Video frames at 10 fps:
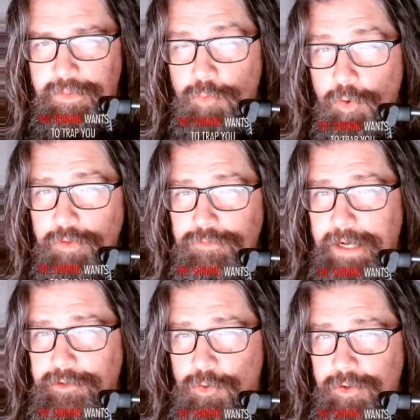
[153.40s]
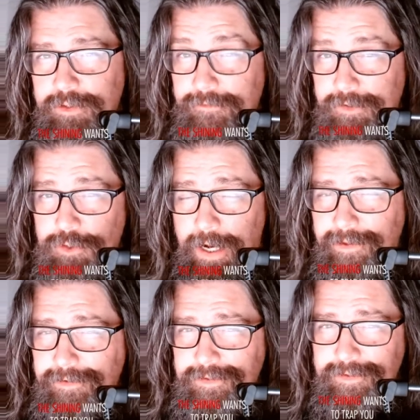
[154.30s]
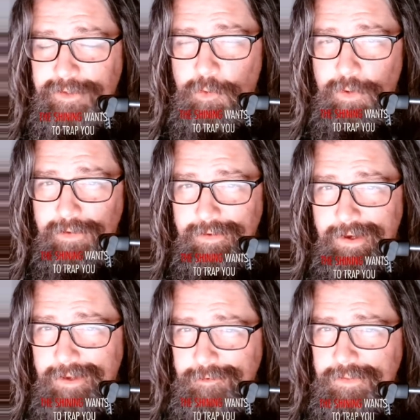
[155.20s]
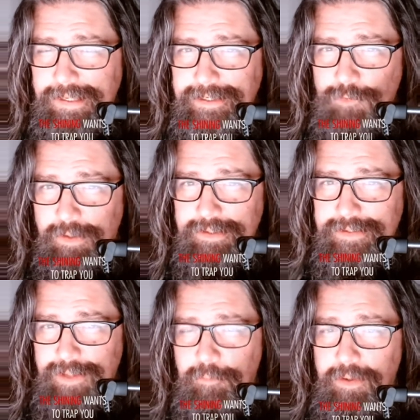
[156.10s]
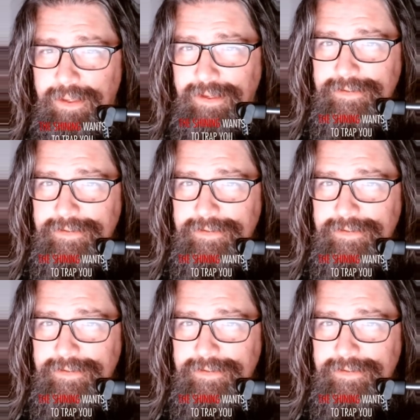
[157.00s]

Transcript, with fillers: role of Jack Torrance fit Jack Nicholson so well, I don't think he's really stopped playing it